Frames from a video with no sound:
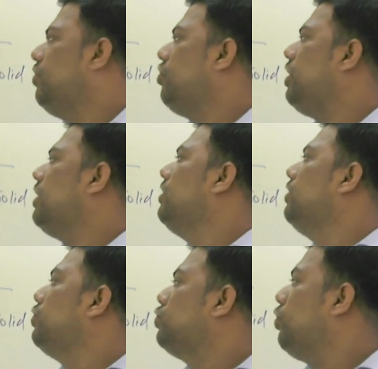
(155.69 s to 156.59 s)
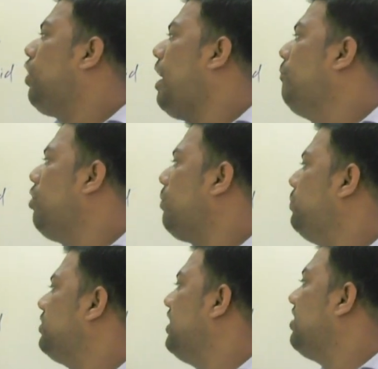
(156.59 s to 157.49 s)
Okay, so
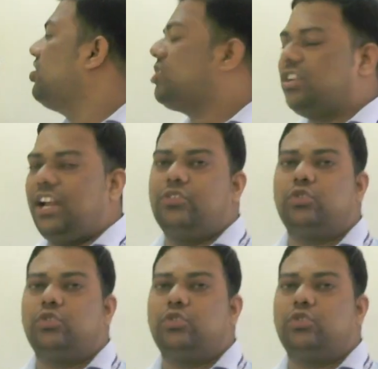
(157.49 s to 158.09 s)
amorphous and crystalline.